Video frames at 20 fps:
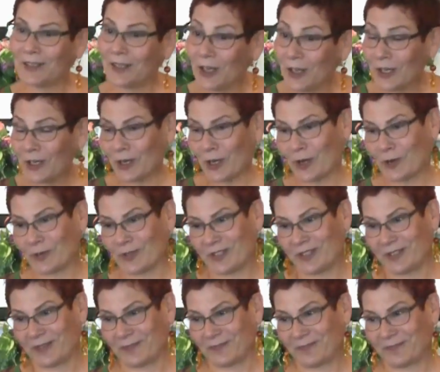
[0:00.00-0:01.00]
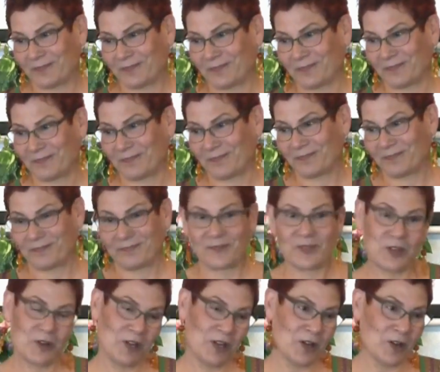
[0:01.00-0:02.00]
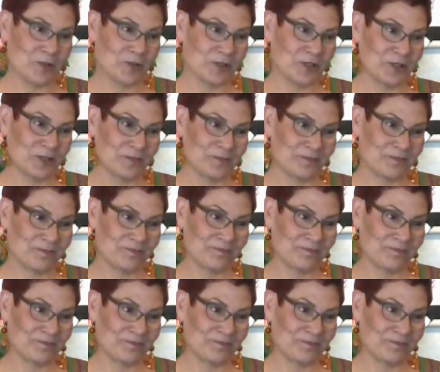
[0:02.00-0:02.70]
No, you don't. No, you don't.